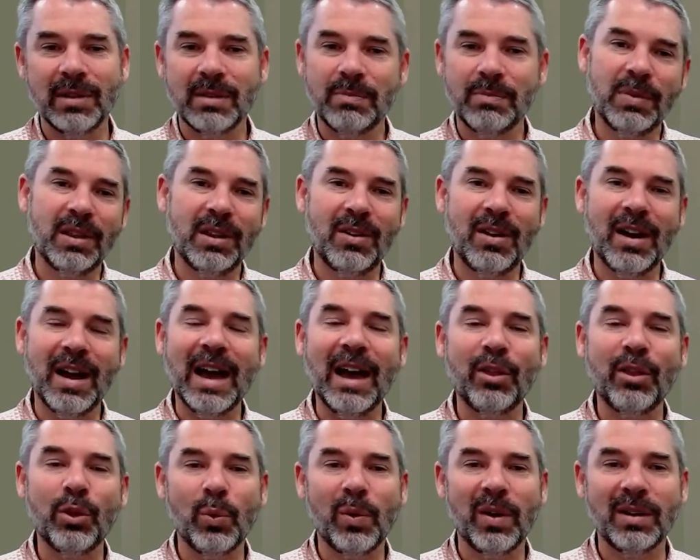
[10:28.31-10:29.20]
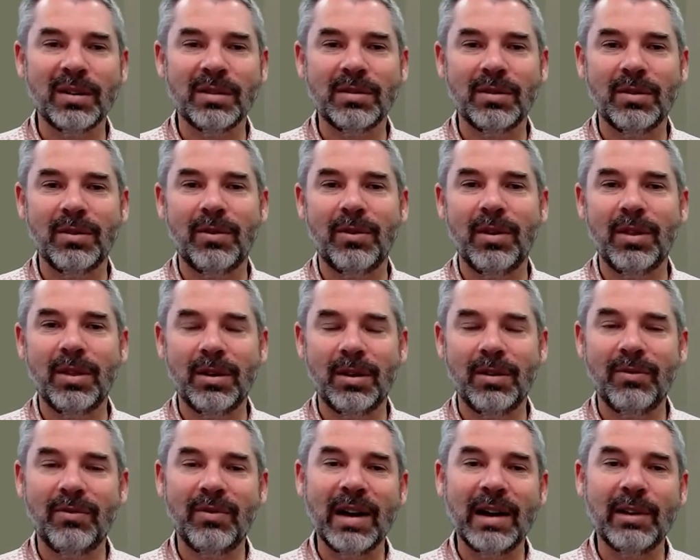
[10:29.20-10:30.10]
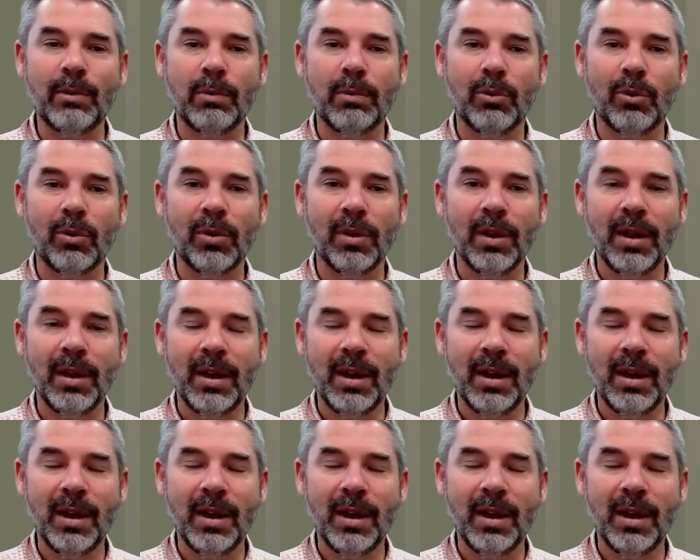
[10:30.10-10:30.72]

But there are other ones that are vulnerable